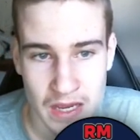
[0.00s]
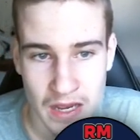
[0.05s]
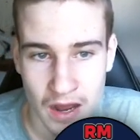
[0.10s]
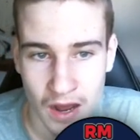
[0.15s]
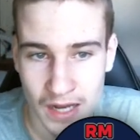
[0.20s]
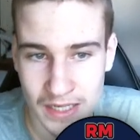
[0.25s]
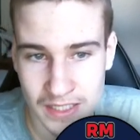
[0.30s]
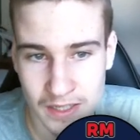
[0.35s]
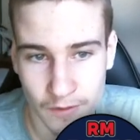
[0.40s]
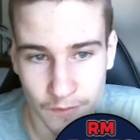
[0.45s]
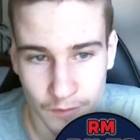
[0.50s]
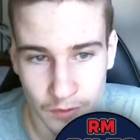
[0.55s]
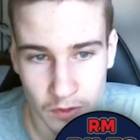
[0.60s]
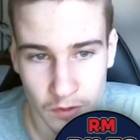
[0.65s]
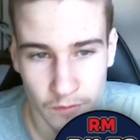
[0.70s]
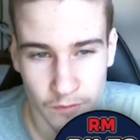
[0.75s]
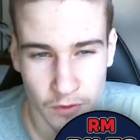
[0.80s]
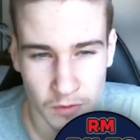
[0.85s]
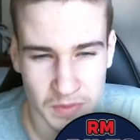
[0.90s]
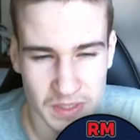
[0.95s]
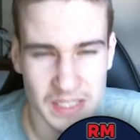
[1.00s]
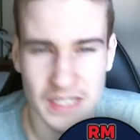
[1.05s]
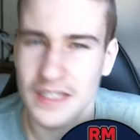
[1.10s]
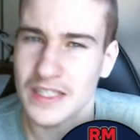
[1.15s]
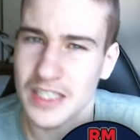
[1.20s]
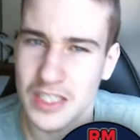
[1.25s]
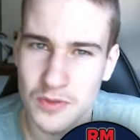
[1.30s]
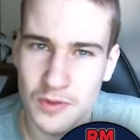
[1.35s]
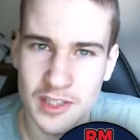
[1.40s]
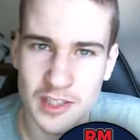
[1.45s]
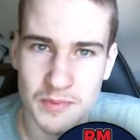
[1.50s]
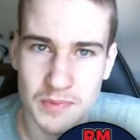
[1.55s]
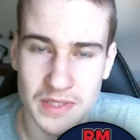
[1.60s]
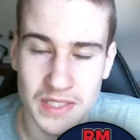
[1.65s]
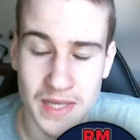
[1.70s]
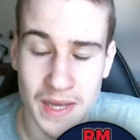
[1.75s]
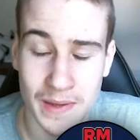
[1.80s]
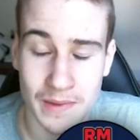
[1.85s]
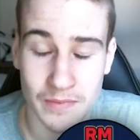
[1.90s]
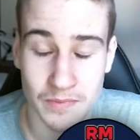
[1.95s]
I still feel from a Sydney Swans
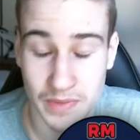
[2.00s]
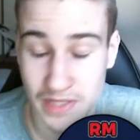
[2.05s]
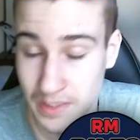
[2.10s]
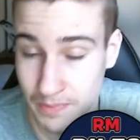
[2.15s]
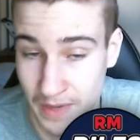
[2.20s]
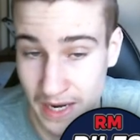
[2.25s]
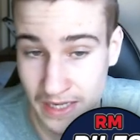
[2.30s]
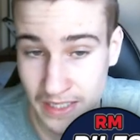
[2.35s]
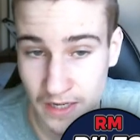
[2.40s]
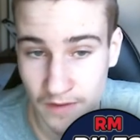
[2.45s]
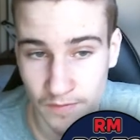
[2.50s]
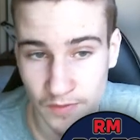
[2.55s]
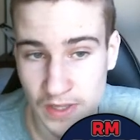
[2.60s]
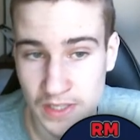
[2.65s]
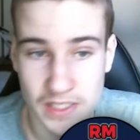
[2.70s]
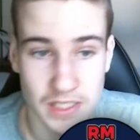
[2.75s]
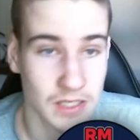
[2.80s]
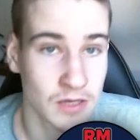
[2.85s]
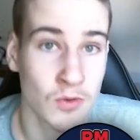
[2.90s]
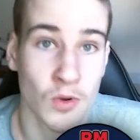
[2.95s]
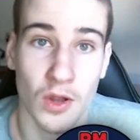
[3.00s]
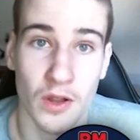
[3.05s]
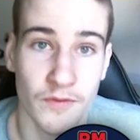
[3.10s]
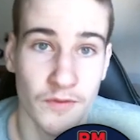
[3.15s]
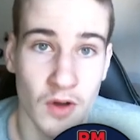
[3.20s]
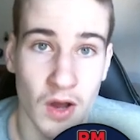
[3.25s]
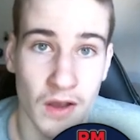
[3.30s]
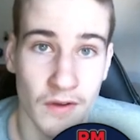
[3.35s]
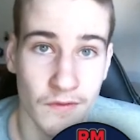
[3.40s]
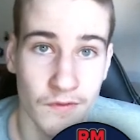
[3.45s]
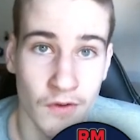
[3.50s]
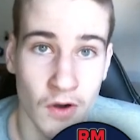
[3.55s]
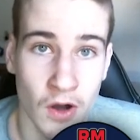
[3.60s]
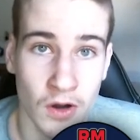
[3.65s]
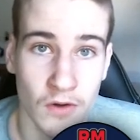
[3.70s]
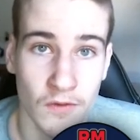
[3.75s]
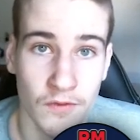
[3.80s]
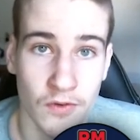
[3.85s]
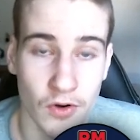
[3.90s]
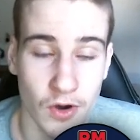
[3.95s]
perspective, this is a qualifying
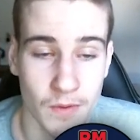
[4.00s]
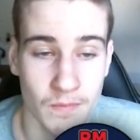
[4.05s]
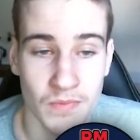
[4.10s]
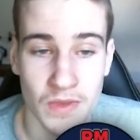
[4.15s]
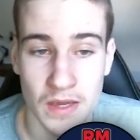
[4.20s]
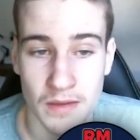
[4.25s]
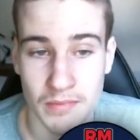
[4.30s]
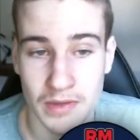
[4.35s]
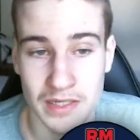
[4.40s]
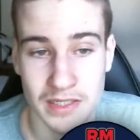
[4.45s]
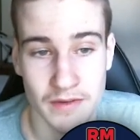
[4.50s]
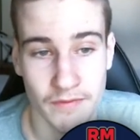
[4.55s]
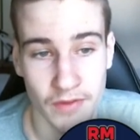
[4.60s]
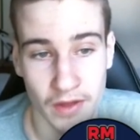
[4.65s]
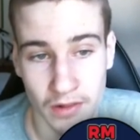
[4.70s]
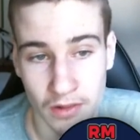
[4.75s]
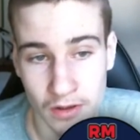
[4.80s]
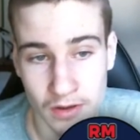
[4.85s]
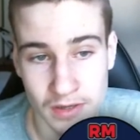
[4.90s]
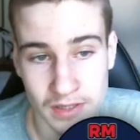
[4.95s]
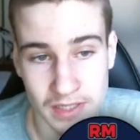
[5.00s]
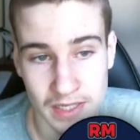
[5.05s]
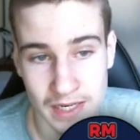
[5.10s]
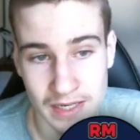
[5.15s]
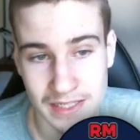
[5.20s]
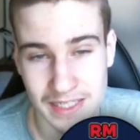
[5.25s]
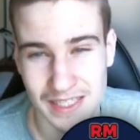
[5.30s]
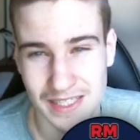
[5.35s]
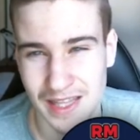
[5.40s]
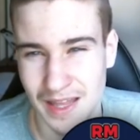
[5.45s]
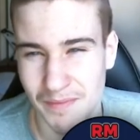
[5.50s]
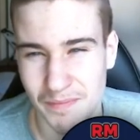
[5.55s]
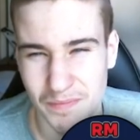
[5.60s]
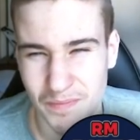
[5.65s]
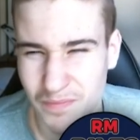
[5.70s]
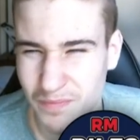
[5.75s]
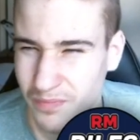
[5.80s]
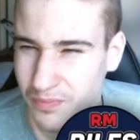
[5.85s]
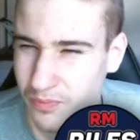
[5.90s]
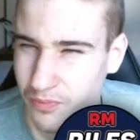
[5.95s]
final for them, because if they lose this, they're
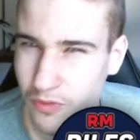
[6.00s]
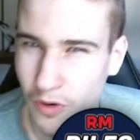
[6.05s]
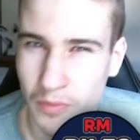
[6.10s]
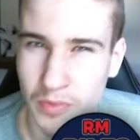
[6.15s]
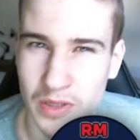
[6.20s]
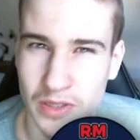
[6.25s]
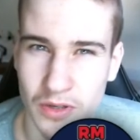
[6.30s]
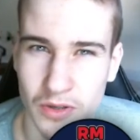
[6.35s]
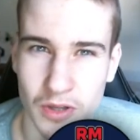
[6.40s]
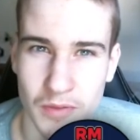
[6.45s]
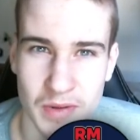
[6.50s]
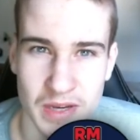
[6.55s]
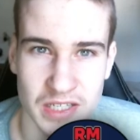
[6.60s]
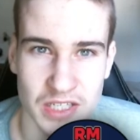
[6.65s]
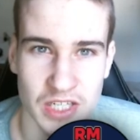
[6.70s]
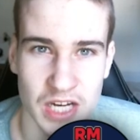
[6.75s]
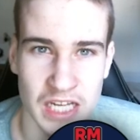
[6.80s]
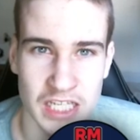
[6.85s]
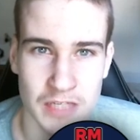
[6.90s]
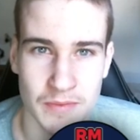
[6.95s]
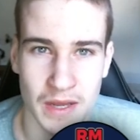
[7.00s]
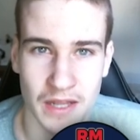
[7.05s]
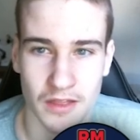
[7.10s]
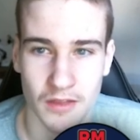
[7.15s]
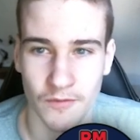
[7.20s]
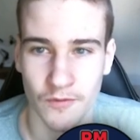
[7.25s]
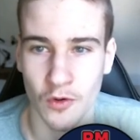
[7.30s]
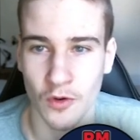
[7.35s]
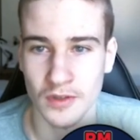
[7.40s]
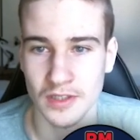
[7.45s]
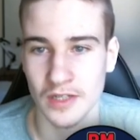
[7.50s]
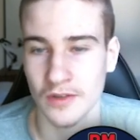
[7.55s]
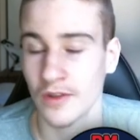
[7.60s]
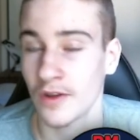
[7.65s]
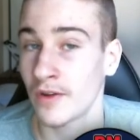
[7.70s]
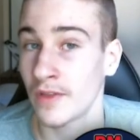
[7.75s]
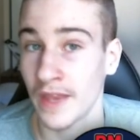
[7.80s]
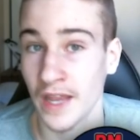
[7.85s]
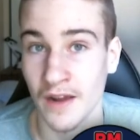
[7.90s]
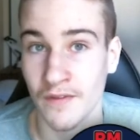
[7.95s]
probably not the best chance to make the 4, so they
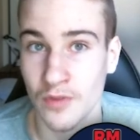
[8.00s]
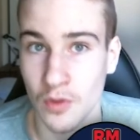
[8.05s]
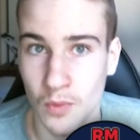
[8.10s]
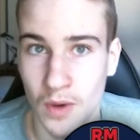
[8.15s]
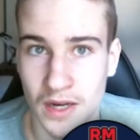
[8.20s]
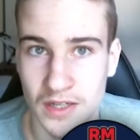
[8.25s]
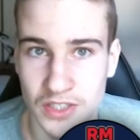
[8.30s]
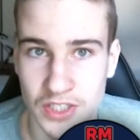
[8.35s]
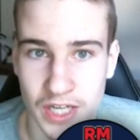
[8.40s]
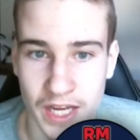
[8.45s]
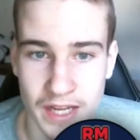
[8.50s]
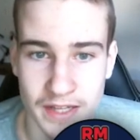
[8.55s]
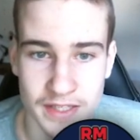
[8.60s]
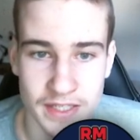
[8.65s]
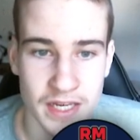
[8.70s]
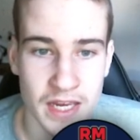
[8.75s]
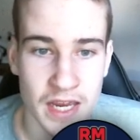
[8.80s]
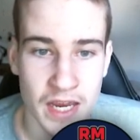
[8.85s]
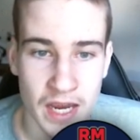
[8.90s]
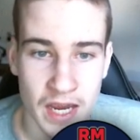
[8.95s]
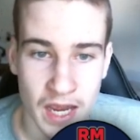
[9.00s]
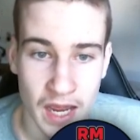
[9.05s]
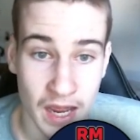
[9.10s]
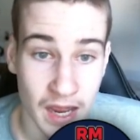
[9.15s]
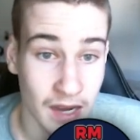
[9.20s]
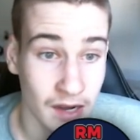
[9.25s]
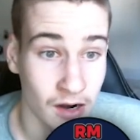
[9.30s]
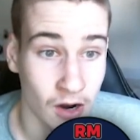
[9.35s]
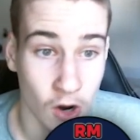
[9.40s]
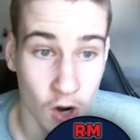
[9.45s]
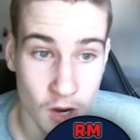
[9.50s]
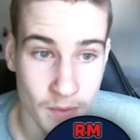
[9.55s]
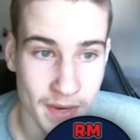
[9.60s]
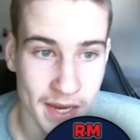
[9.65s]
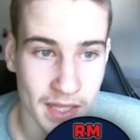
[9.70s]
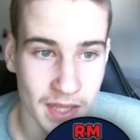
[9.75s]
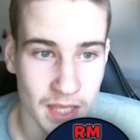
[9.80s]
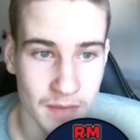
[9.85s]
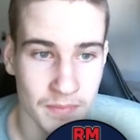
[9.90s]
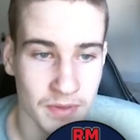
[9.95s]
only have the 1 chance at a home
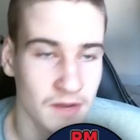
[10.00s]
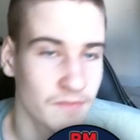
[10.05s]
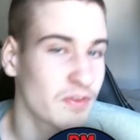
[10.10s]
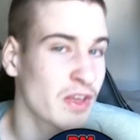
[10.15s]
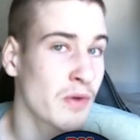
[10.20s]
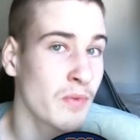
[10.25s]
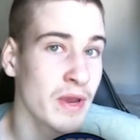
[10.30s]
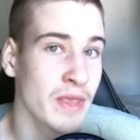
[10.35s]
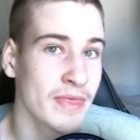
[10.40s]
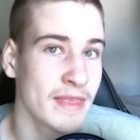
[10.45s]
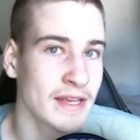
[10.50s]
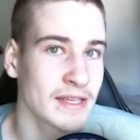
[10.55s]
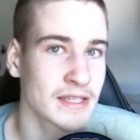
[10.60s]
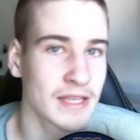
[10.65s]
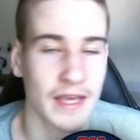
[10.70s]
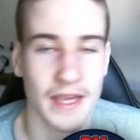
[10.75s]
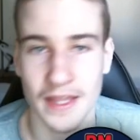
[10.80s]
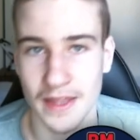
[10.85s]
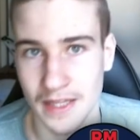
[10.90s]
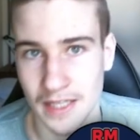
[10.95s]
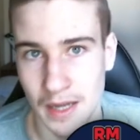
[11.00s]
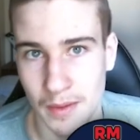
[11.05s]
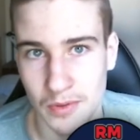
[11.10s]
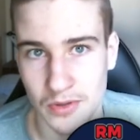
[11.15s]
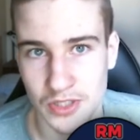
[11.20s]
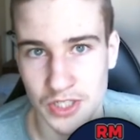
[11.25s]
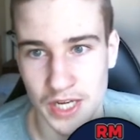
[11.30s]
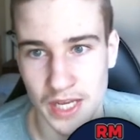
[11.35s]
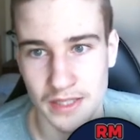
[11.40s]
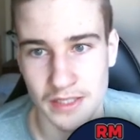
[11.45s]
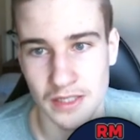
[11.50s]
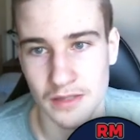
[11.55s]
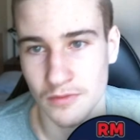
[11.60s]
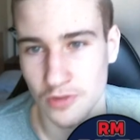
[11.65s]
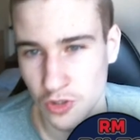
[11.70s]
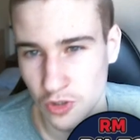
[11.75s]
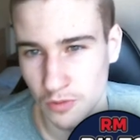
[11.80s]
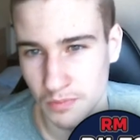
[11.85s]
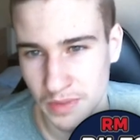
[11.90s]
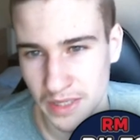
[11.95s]
England. But if they win this, they get the double chance and
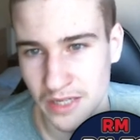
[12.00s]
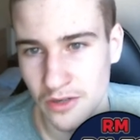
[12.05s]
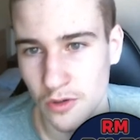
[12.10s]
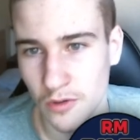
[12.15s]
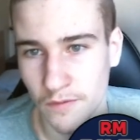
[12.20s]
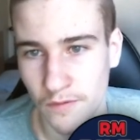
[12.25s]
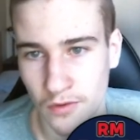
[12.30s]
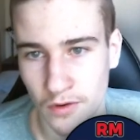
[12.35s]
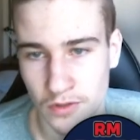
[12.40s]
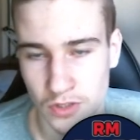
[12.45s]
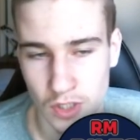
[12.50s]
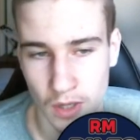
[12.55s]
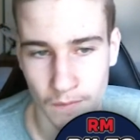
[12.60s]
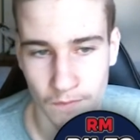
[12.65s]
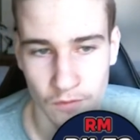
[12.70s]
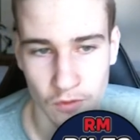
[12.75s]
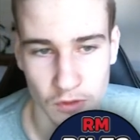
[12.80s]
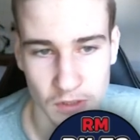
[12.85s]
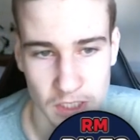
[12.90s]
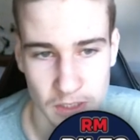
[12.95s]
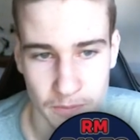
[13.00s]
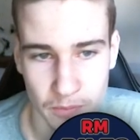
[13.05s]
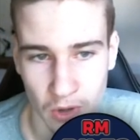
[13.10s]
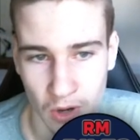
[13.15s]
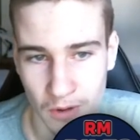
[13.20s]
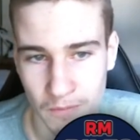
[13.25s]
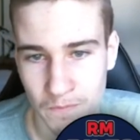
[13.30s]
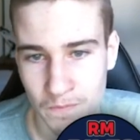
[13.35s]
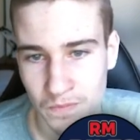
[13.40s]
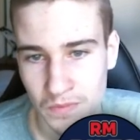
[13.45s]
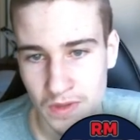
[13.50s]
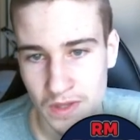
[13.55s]
should be good for a top 4 spot.